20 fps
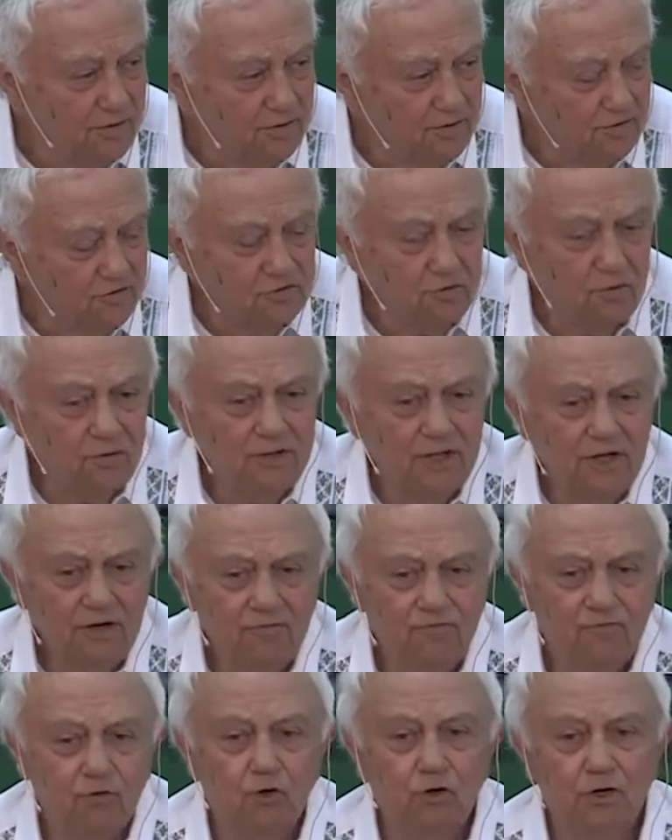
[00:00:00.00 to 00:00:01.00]
So,
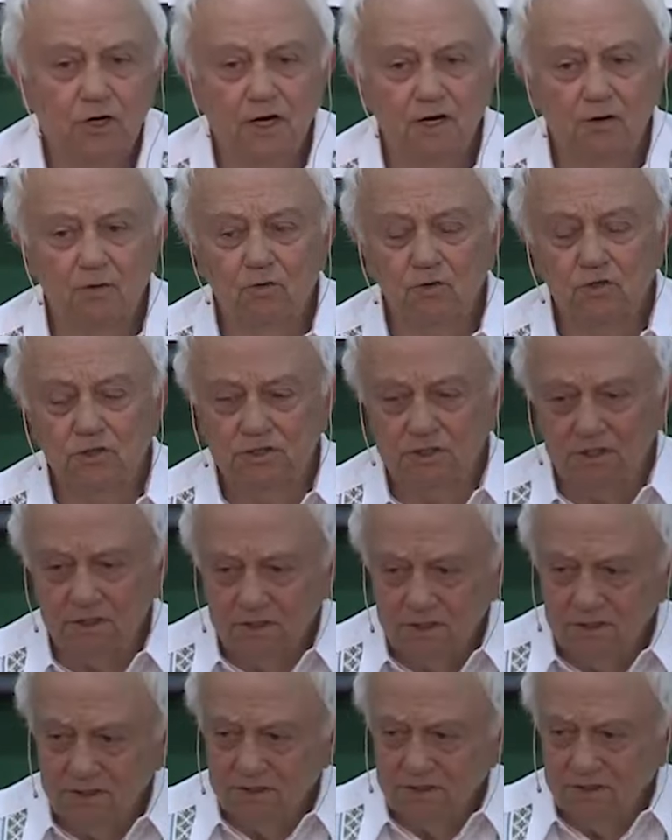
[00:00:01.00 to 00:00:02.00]
therefore, I
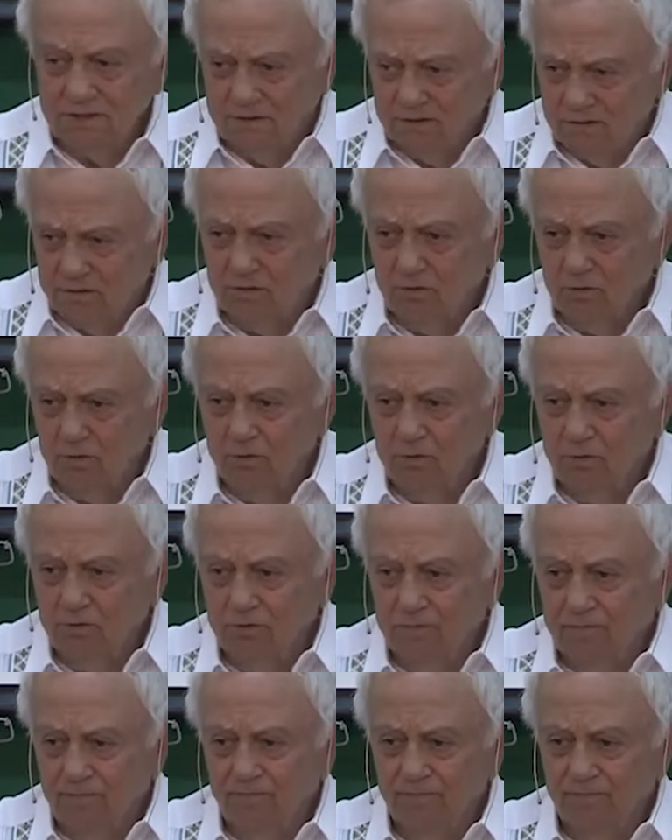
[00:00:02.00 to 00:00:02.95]
wanted to